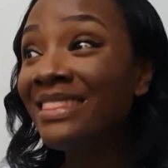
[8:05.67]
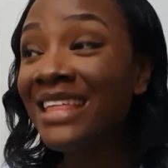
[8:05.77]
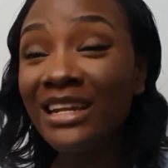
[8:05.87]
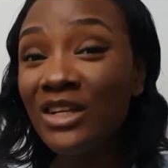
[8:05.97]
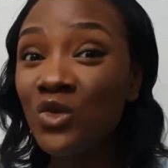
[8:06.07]

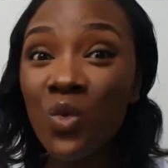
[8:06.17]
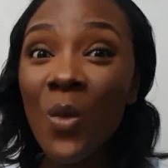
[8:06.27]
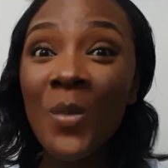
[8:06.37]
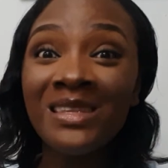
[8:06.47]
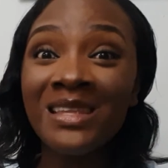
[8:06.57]
That is what
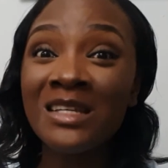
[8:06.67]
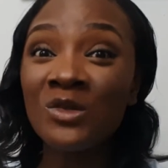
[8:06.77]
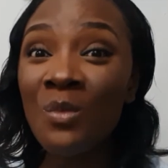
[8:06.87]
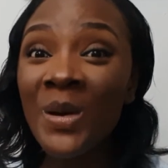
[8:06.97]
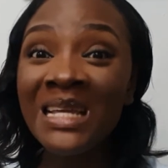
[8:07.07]
matters.
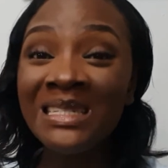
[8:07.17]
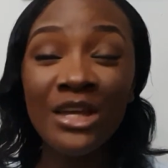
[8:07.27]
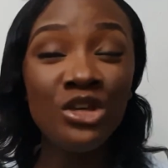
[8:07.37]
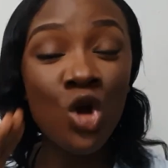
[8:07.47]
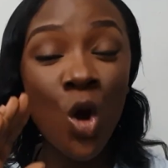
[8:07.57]
What matters is
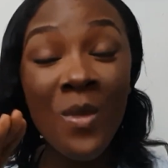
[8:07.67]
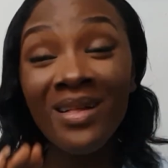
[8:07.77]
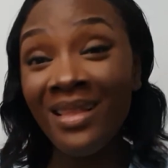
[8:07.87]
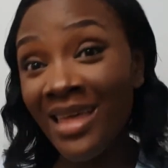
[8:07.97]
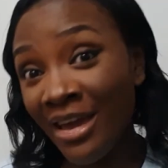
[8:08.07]
that you come
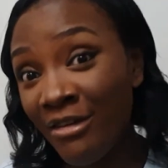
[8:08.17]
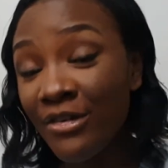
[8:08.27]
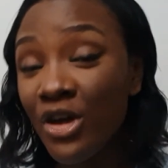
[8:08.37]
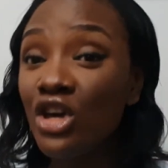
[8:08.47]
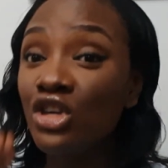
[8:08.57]
out alive,
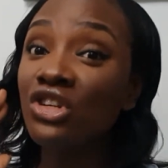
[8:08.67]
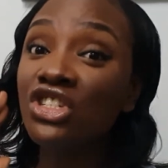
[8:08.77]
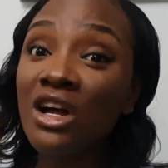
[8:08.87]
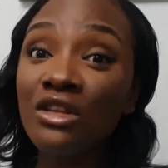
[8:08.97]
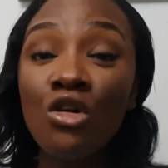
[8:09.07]
your
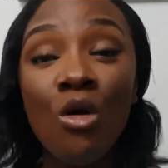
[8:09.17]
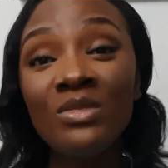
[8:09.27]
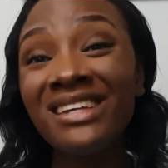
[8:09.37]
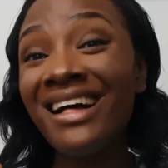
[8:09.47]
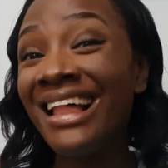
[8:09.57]
child
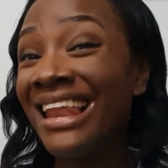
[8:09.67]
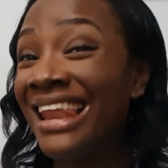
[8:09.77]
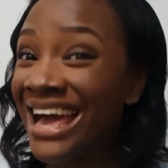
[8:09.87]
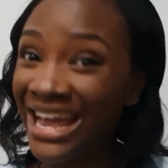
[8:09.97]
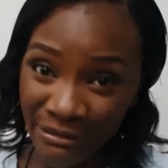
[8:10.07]
comes out
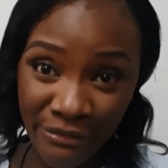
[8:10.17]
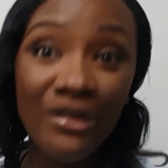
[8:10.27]
alive,